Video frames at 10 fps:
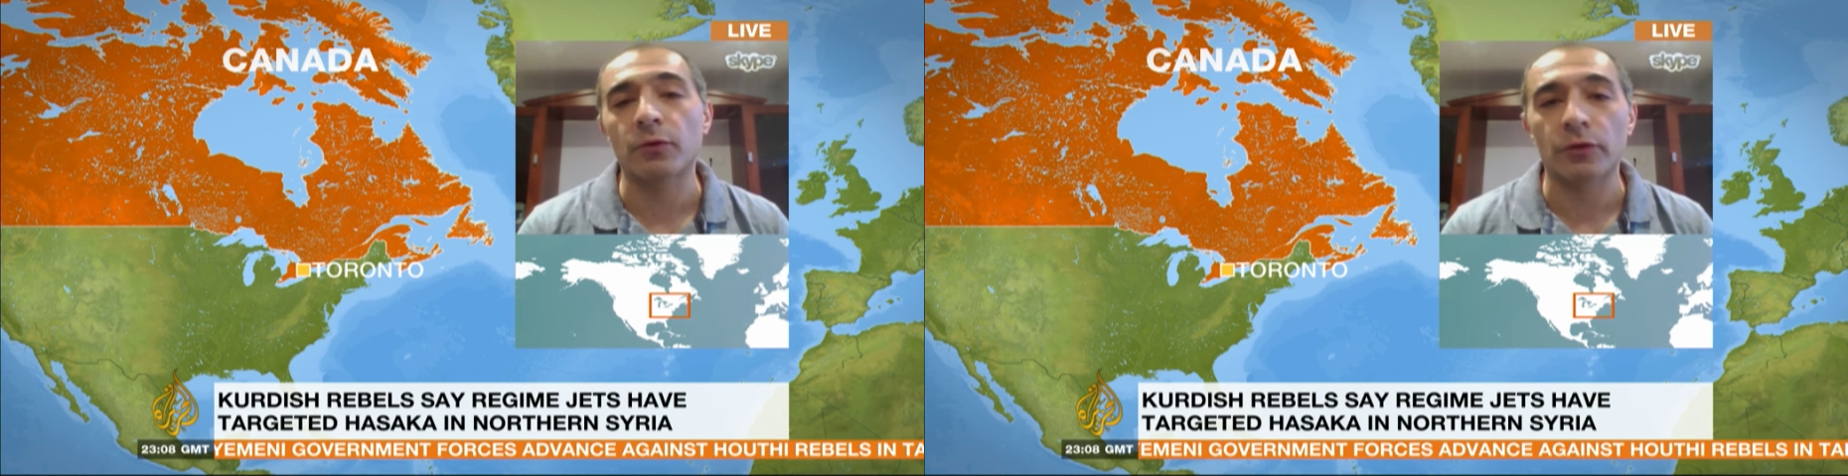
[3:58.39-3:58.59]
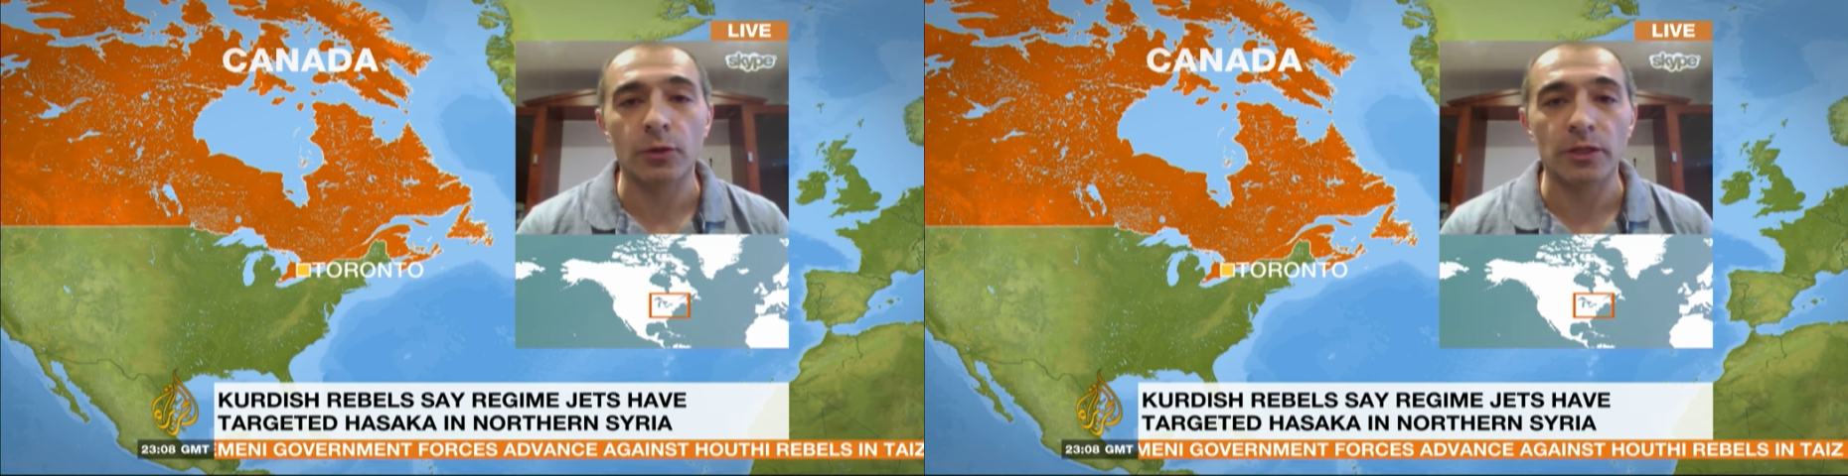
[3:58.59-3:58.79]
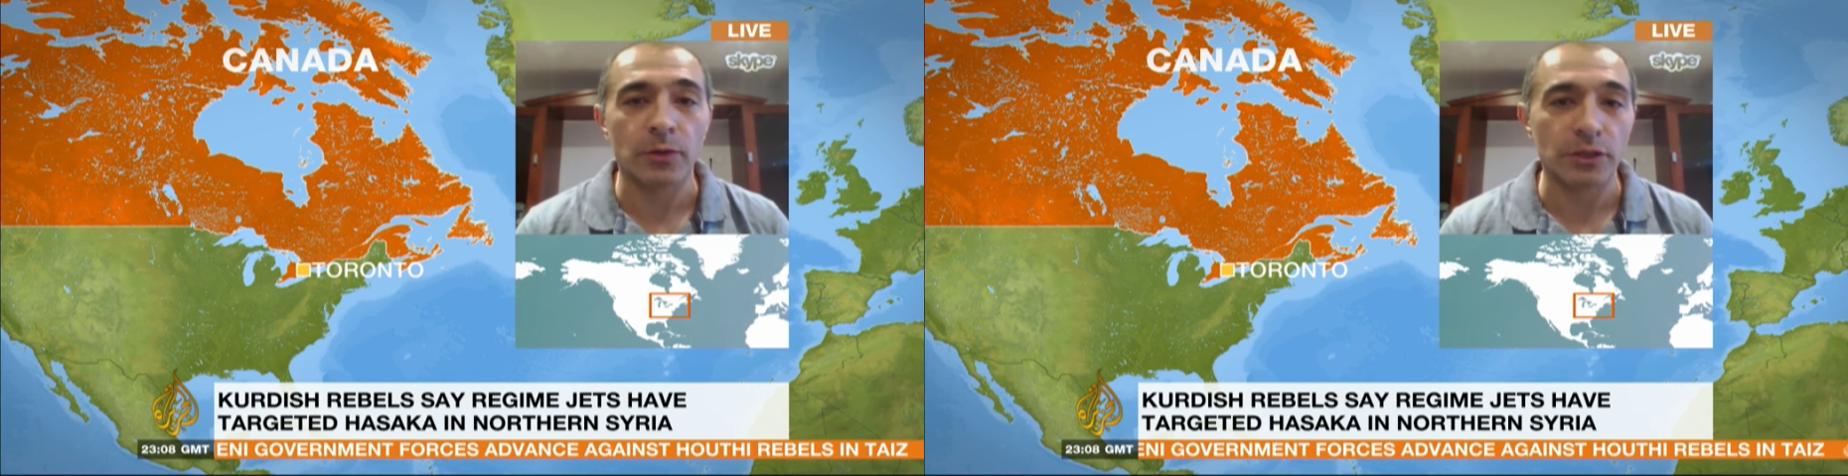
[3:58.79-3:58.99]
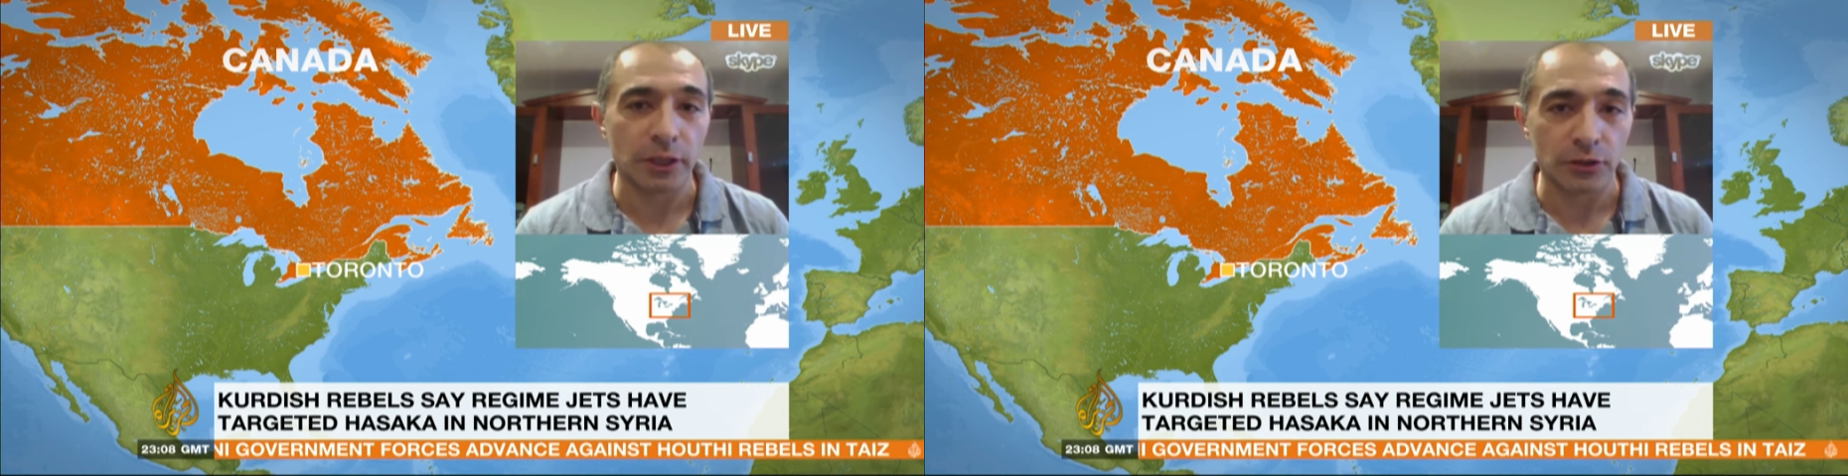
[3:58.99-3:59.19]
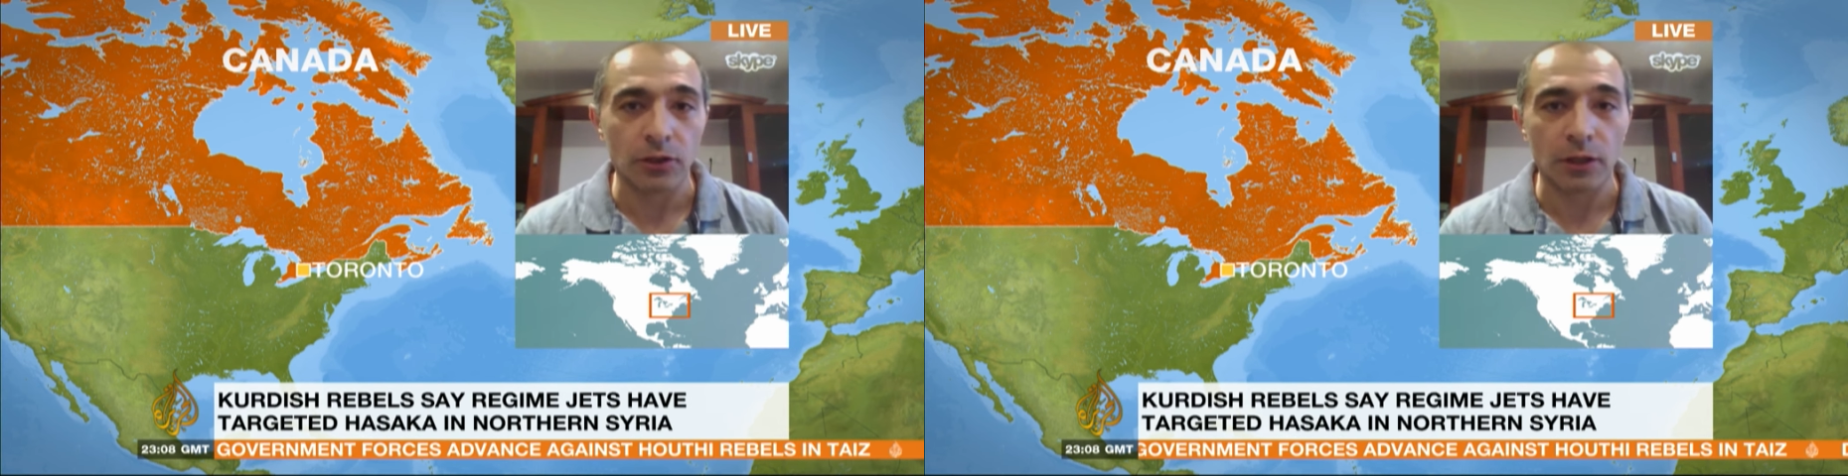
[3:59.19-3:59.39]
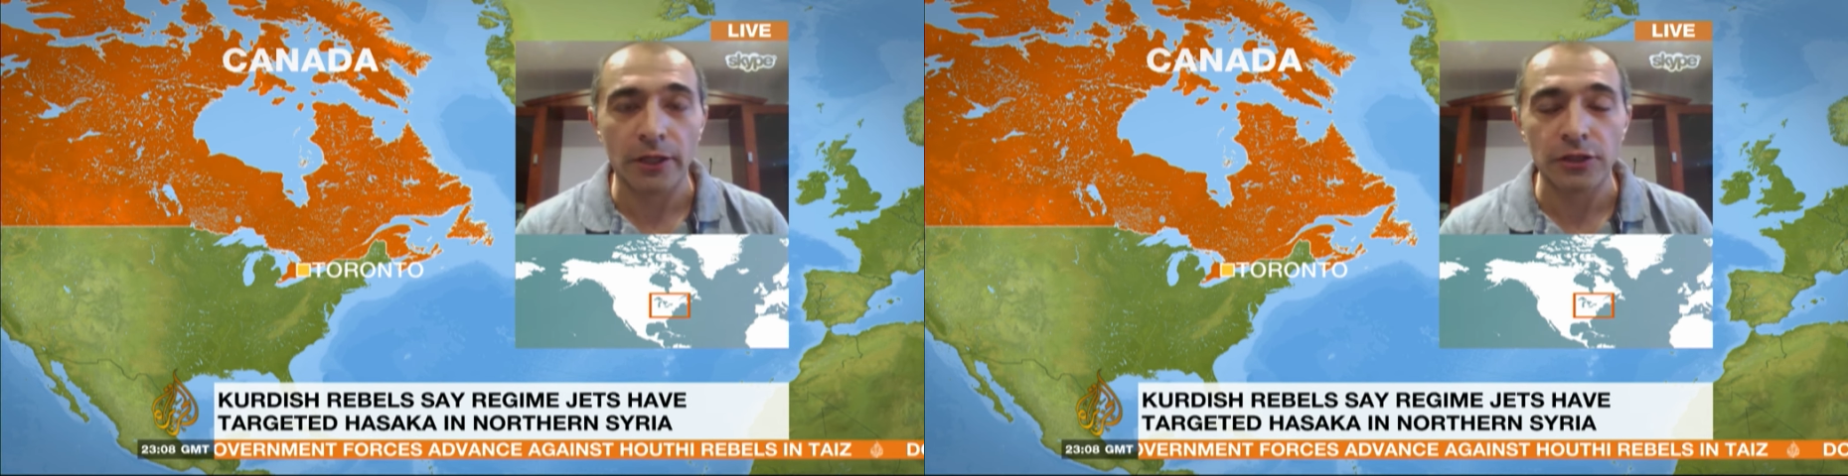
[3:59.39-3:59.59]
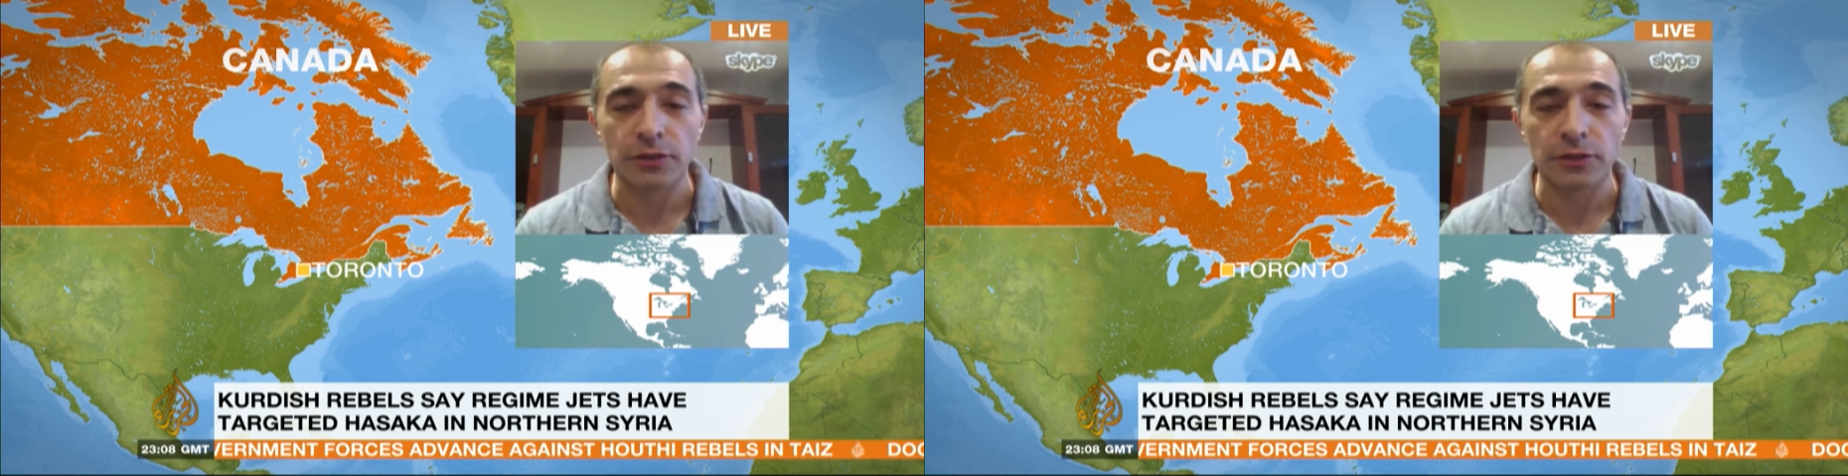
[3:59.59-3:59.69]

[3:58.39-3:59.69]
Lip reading: the U.S. presidential election.